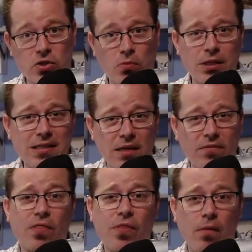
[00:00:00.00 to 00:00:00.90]
So please give
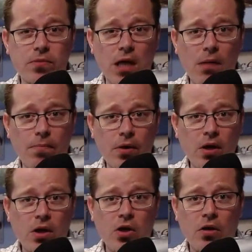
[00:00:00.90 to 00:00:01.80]
it a thumbs up
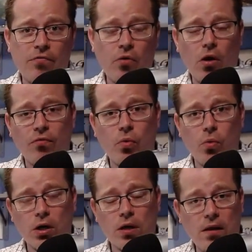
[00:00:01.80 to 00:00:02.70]
for all the
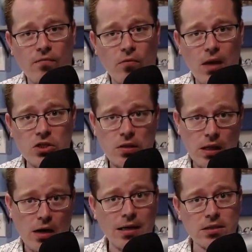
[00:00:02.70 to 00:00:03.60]
work and the information
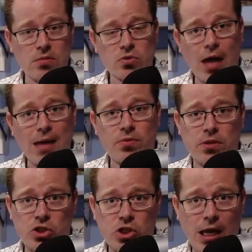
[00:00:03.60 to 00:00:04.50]
there and subscribe to
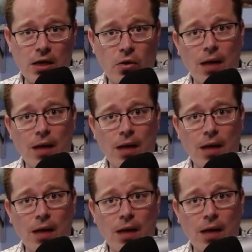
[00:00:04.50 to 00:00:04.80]
the channel.